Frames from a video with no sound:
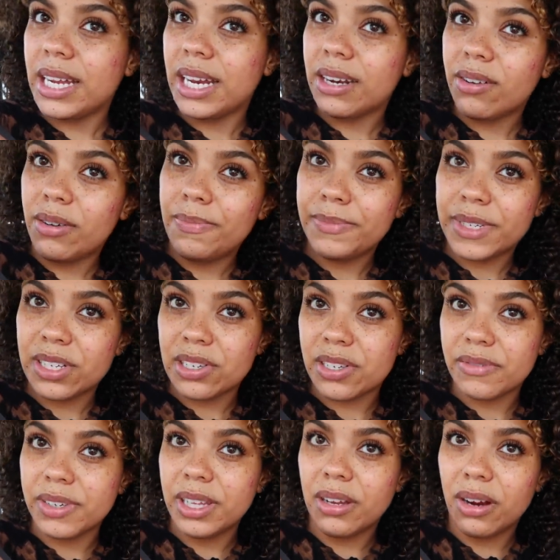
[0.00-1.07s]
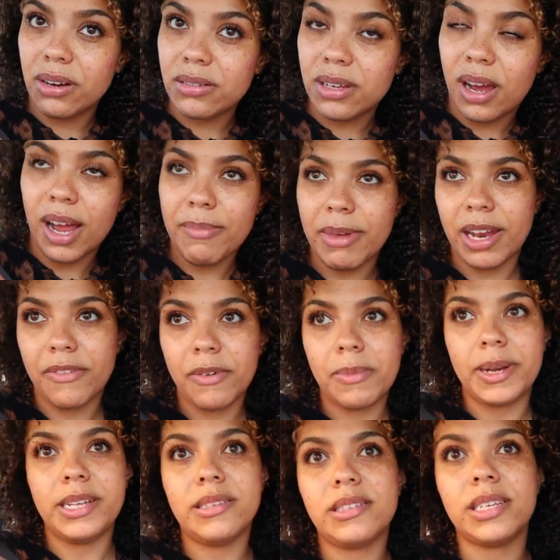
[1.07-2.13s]
I don't know, it's just a really hard time and
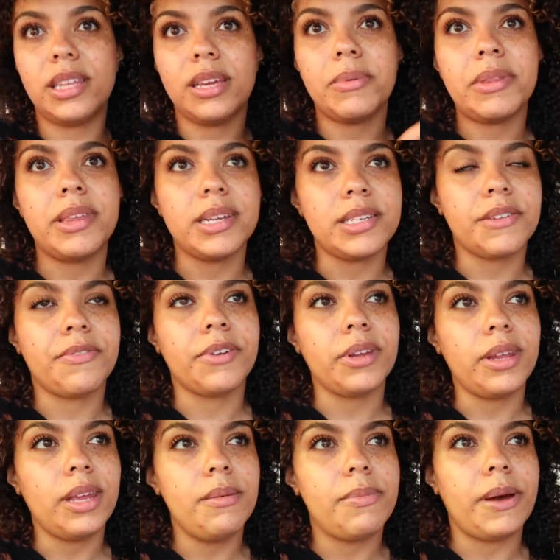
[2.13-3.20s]
everybody's dealing with it differently,